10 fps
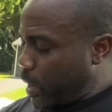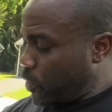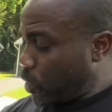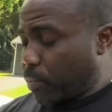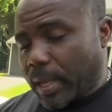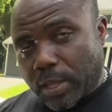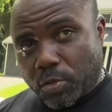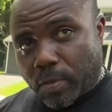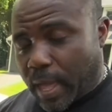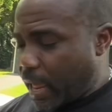So making
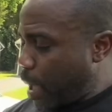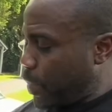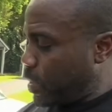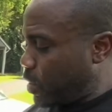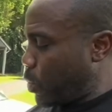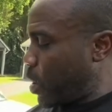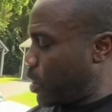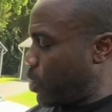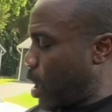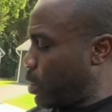sure that happens is part of the
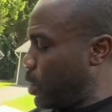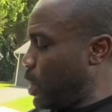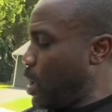problem.